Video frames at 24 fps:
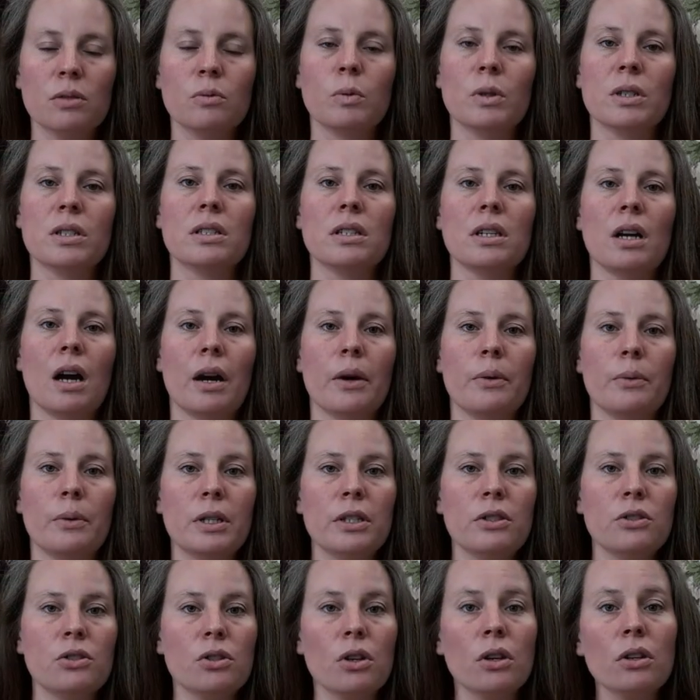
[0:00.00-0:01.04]
It was the
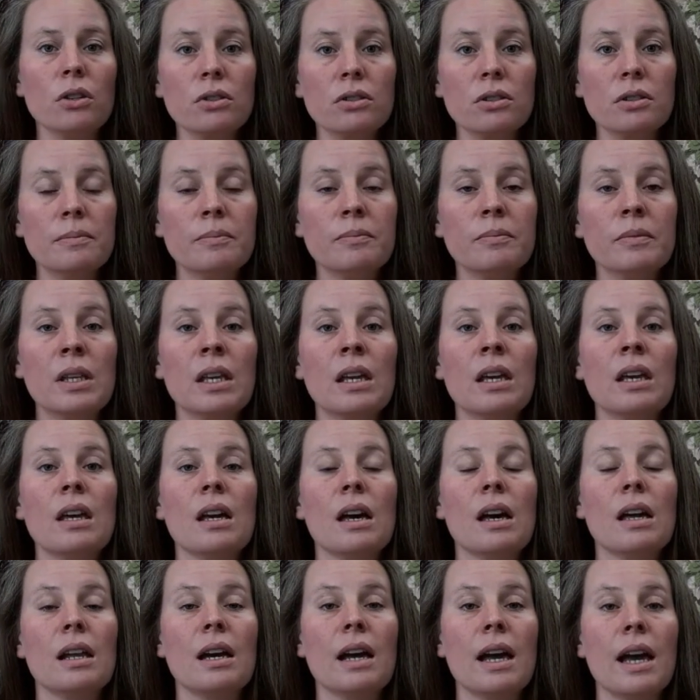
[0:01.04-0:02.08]
Irene socks,
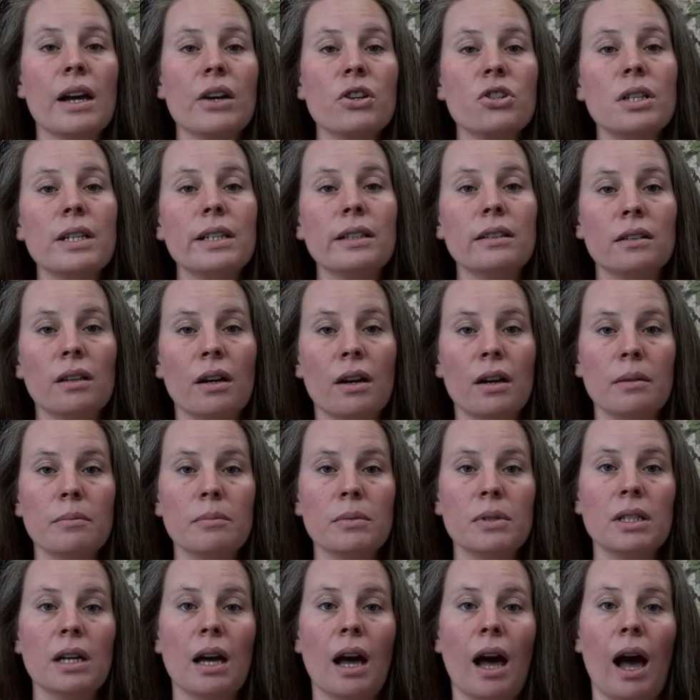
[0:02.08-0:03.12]
and I actually
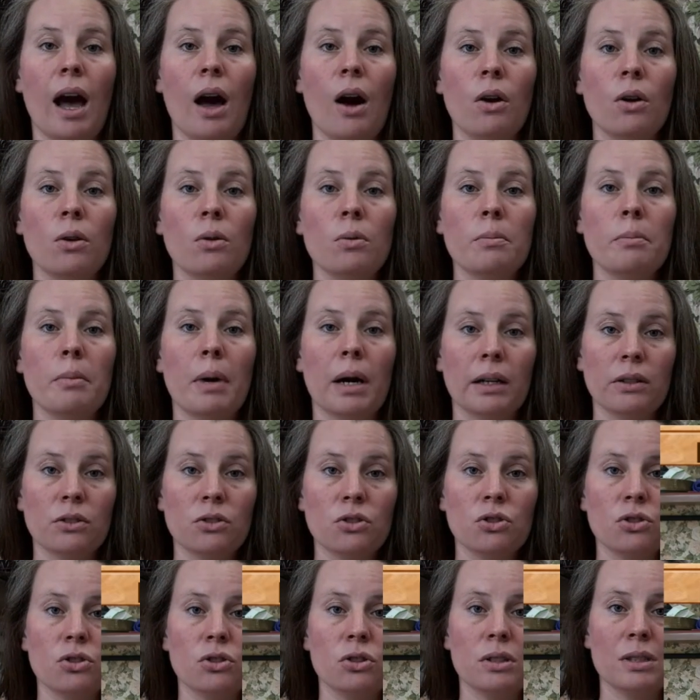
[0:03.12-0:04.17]
timed how
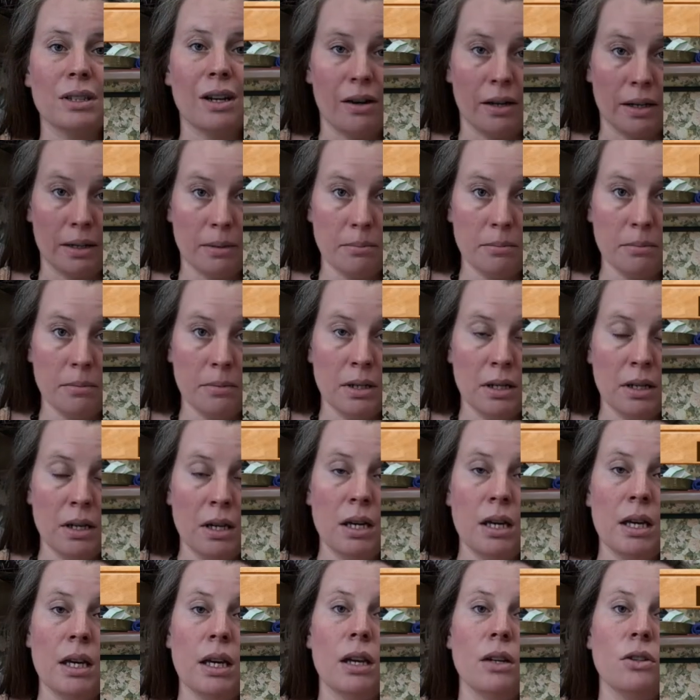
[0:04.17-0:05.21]
much time
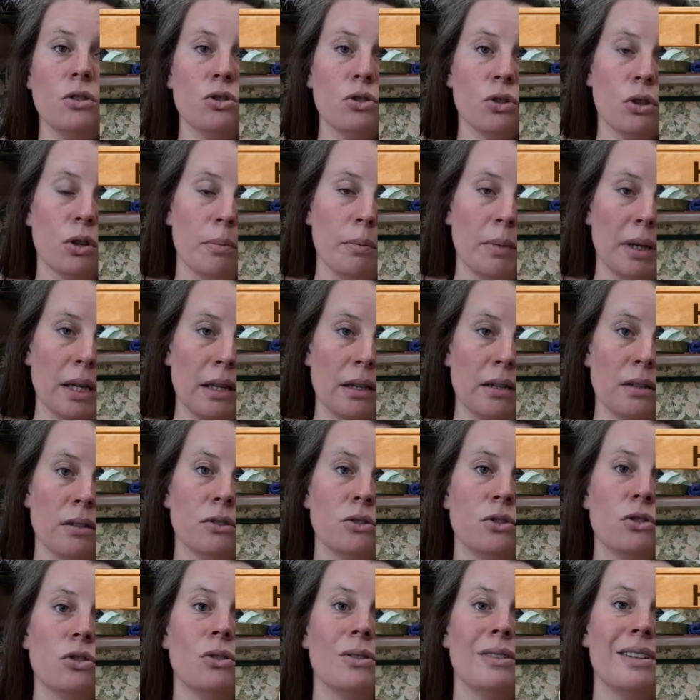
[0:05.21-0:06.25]
it took me
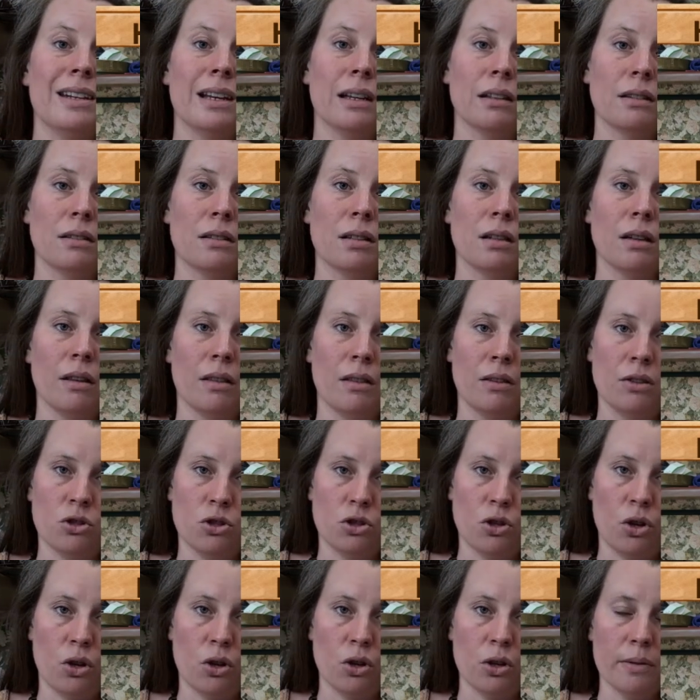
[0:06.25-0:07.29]
to knit the
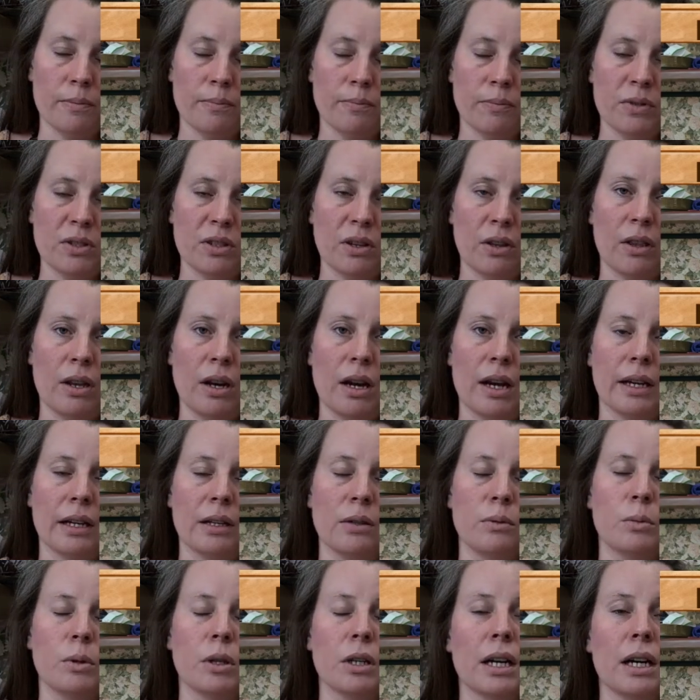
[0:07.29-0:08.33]
sock so that I
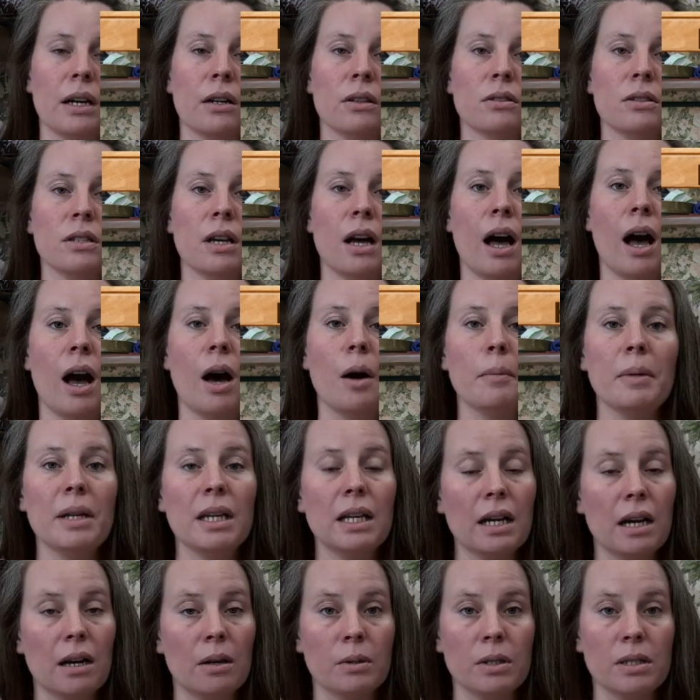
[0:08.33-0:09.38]
can work out how many
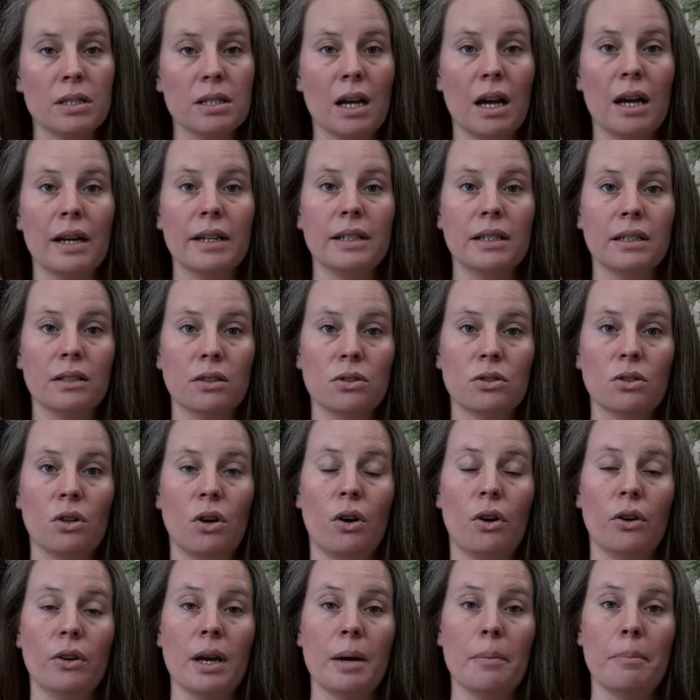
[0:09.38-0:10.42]
hours I knit
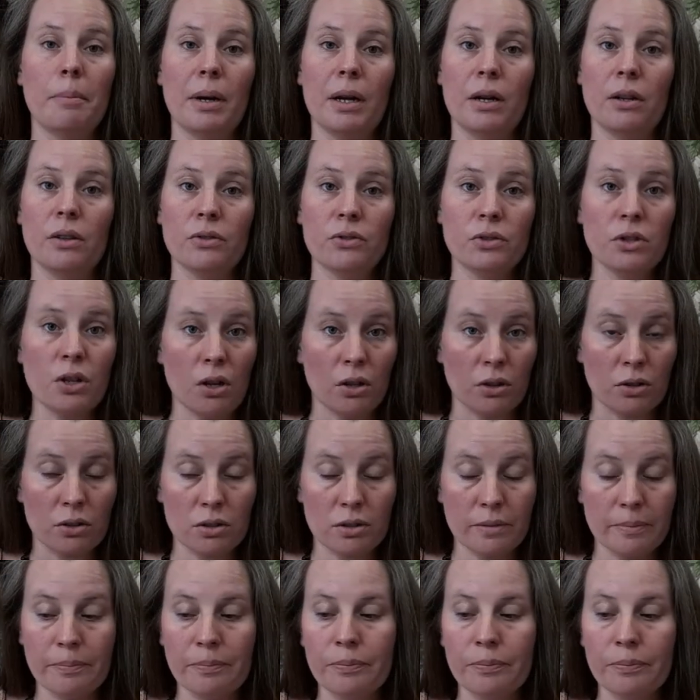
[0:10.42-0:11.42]
on a pair of socks.